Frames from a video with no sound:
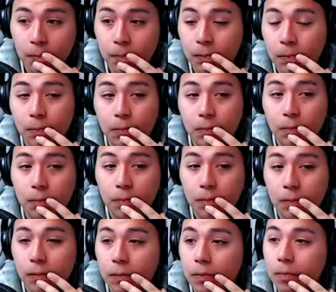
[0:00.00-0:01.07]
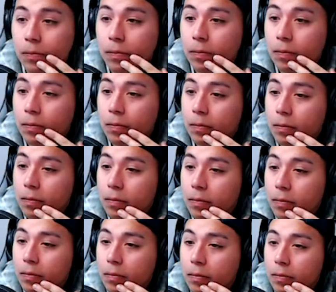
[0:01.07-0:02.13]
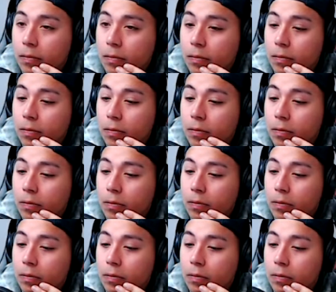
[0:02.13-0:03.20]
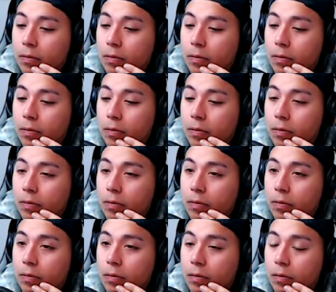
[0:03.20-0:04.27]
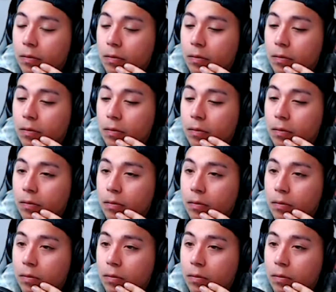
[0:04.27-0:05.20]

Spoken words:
[no speech]